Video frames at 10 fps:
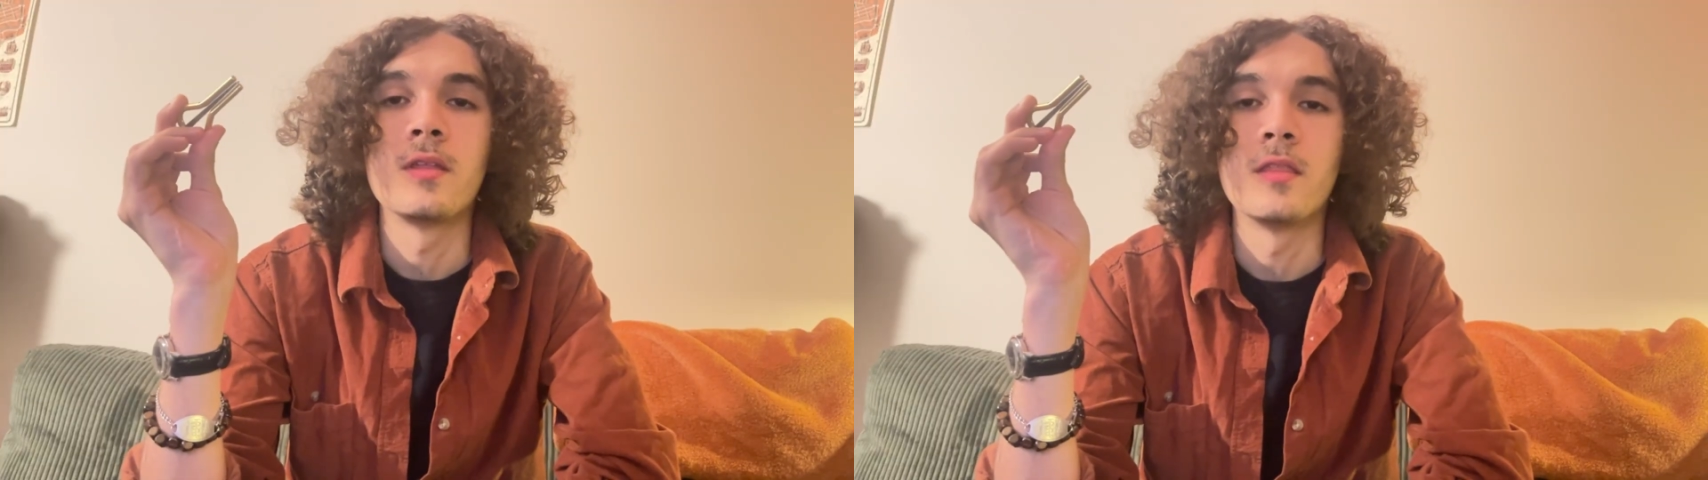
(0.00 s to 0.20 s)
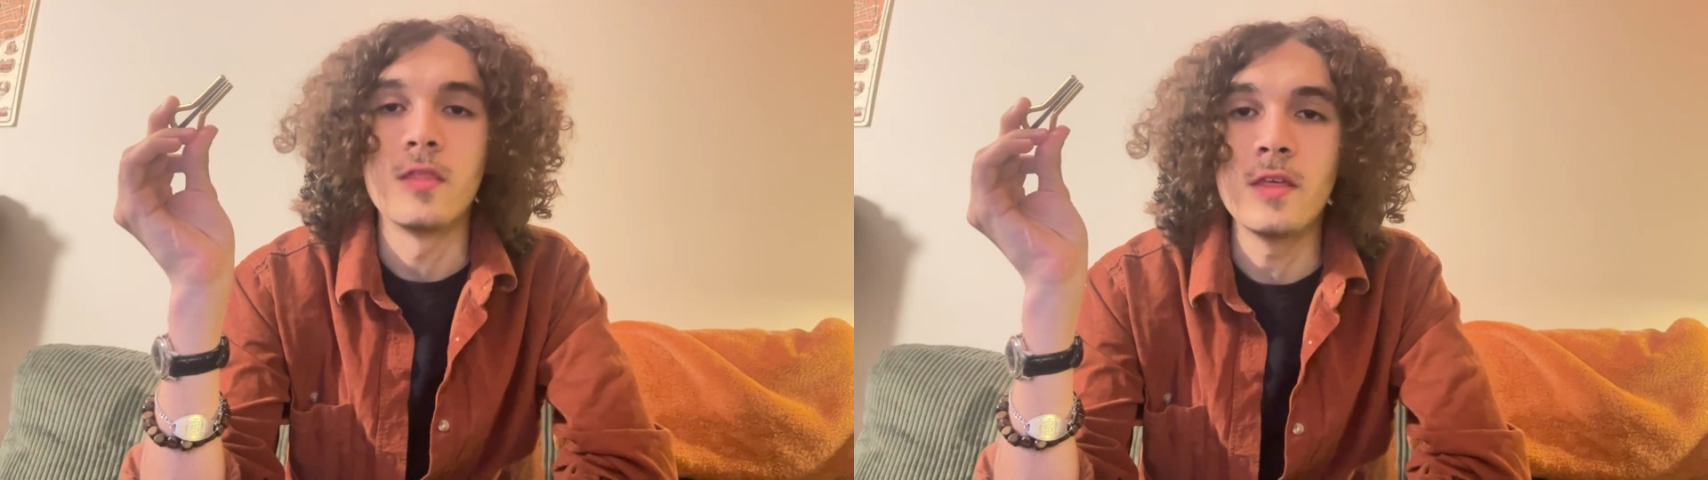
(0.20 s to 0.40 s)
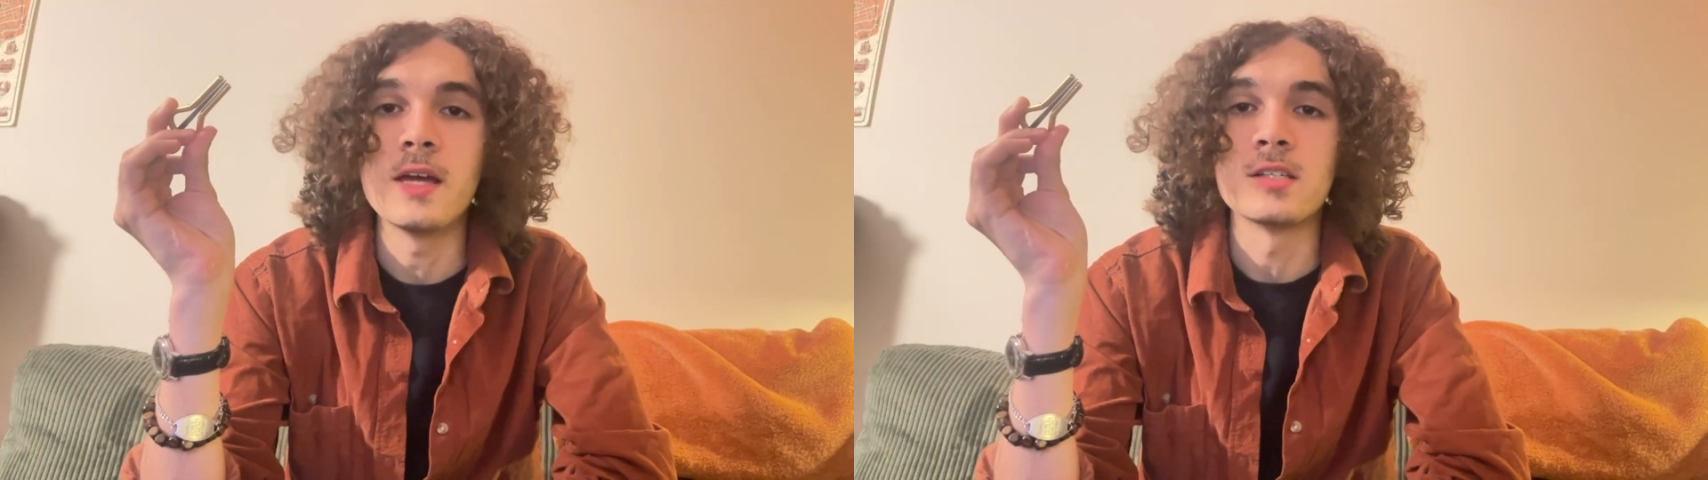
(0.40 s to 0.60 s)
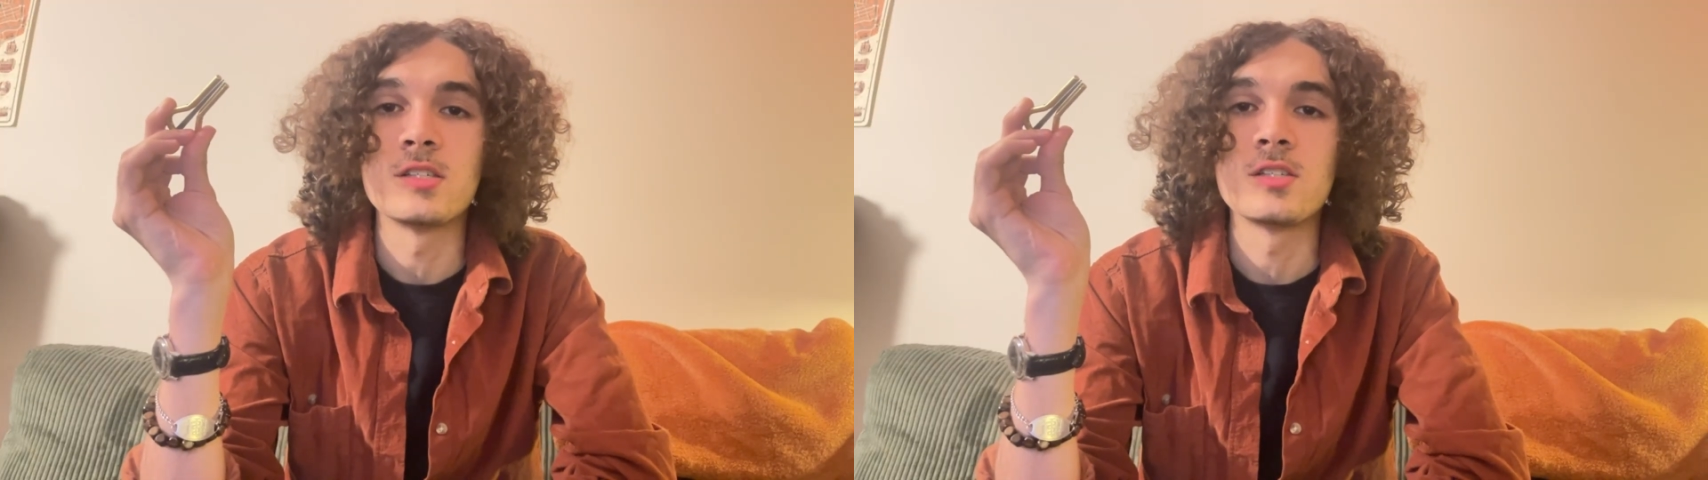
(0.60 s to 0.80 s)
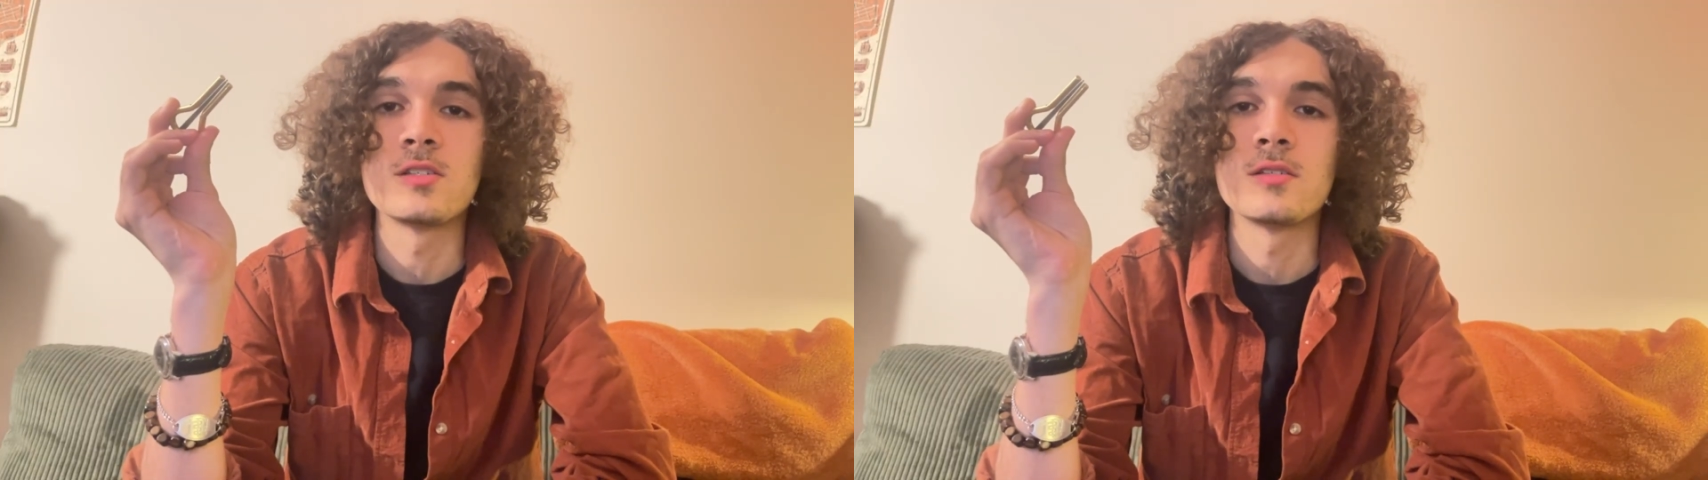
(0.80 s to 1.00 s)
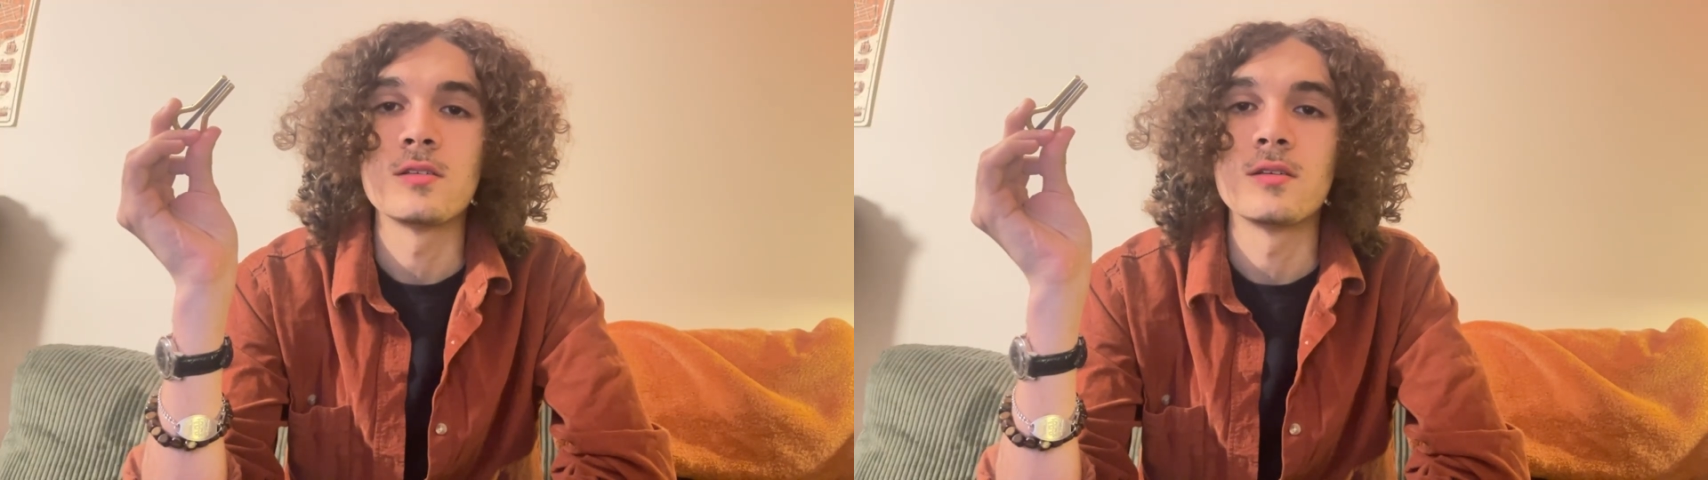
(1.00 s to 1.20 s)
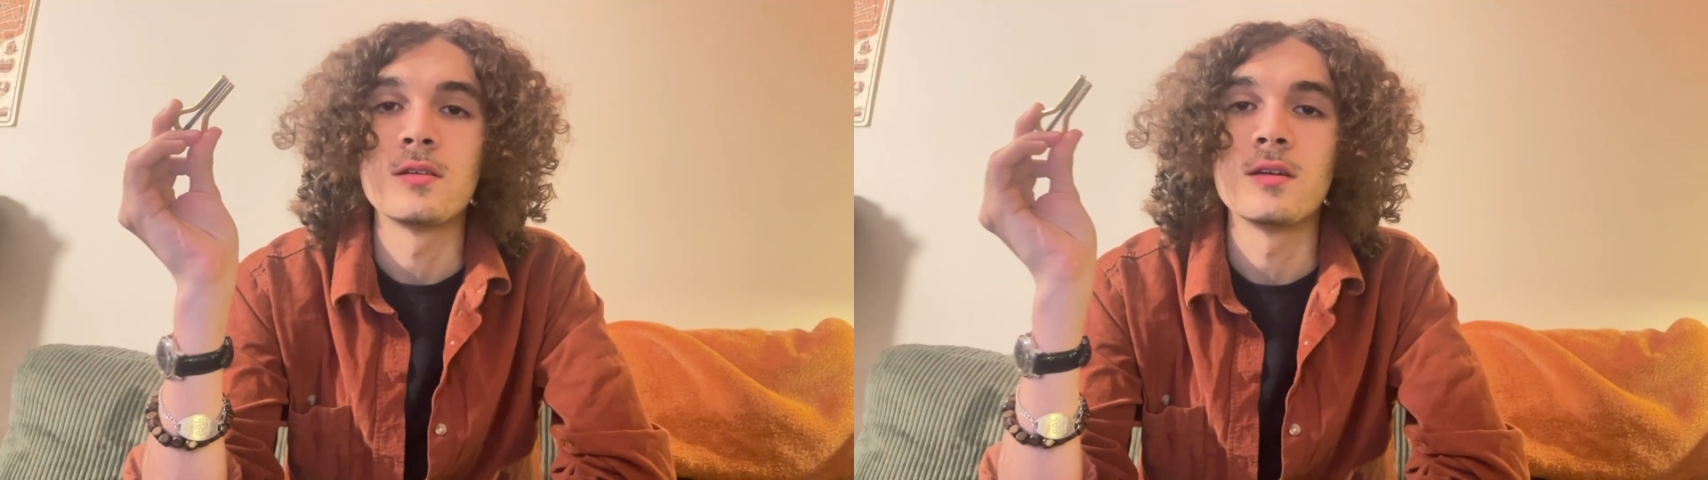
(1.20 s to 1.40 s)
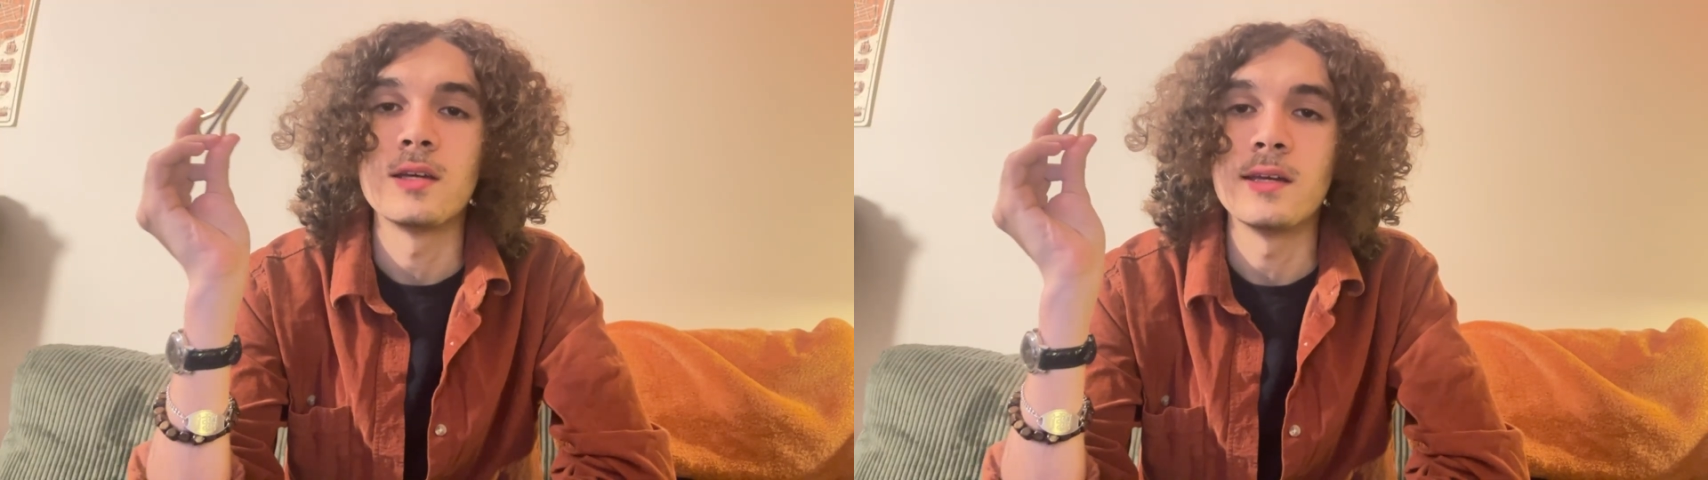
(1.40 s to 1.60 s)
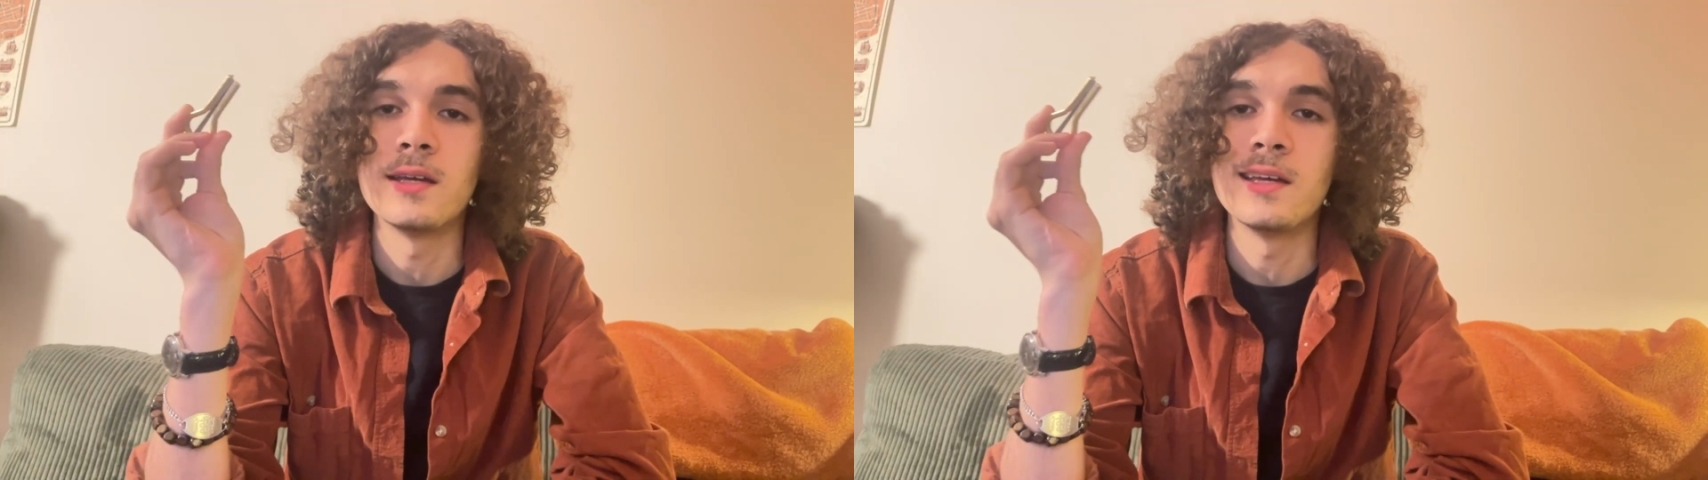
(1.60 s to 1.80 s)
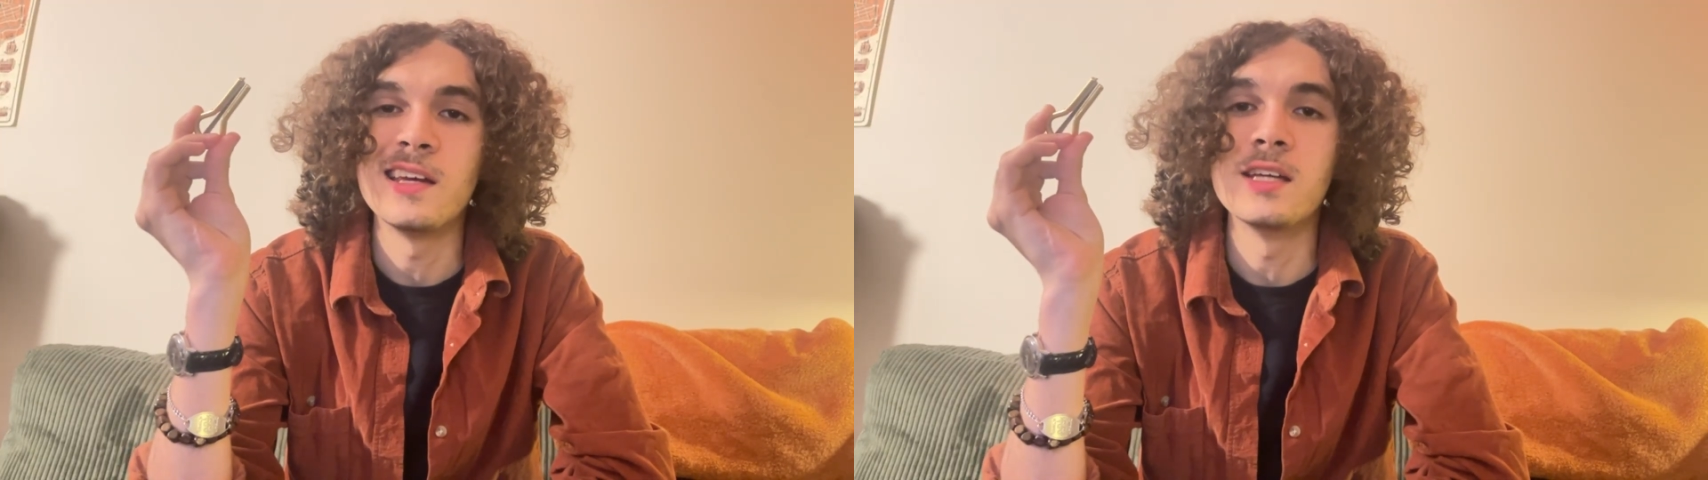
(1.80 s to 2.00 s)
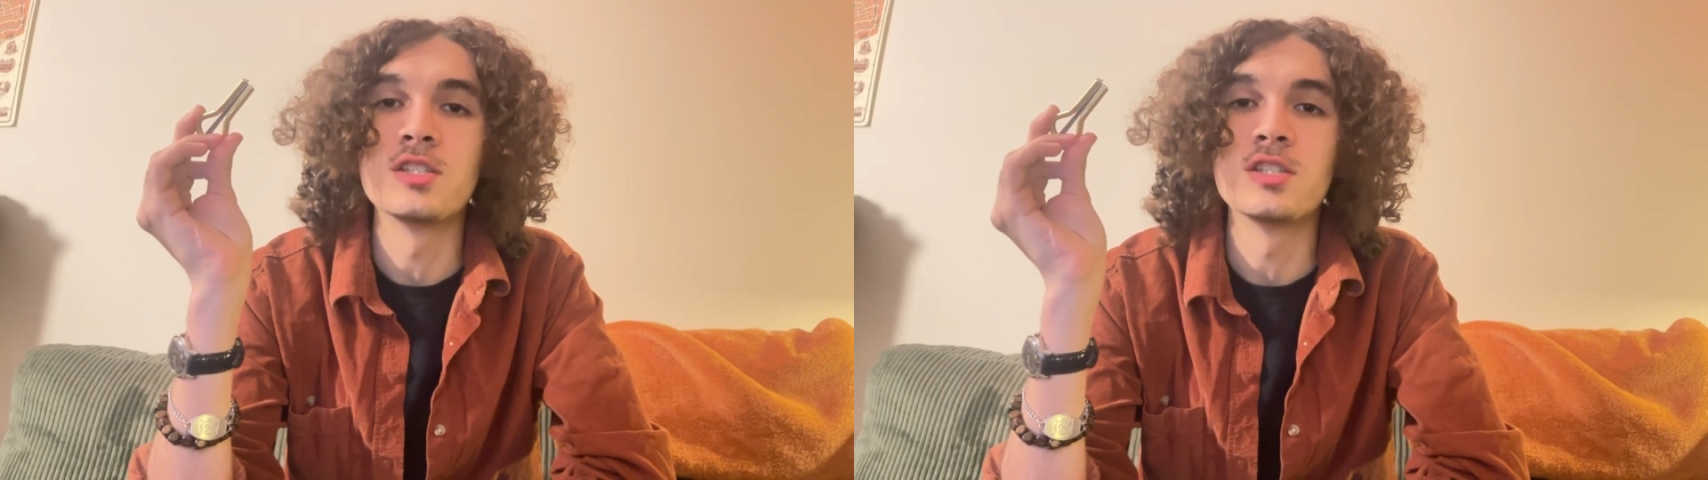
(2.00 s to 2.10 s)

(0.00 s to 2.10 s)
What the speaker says: This is